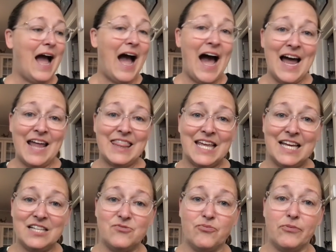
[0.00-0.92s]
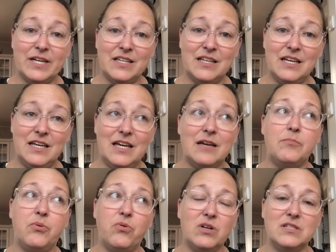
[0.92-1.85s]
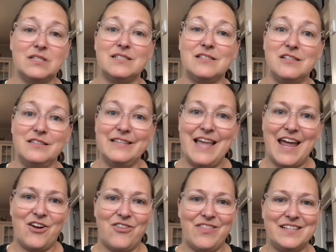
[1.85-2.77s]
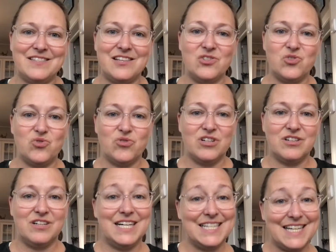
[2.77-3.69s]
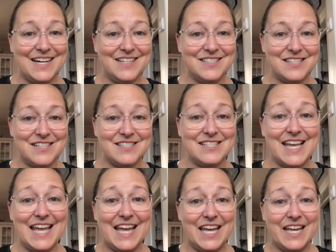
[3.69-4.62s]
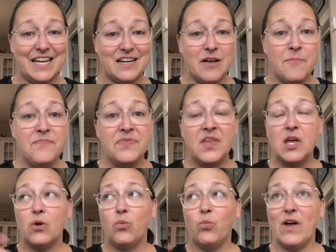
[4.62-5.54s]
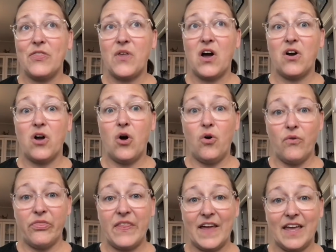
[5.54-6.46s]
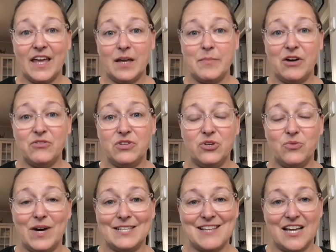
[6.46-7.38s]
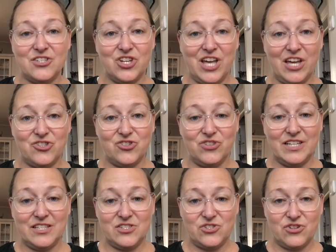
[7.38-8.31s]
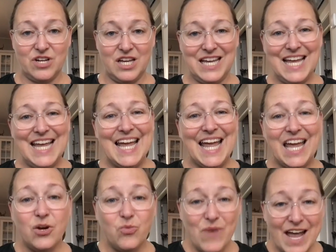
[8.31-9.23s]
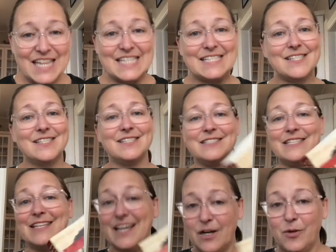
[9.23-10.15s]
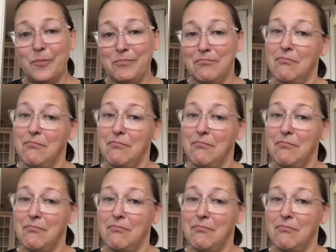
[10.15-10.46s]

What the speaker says: I think it's really important to layer this historical analysis in with our own thinking about U.S. educational history. In a way, this is a little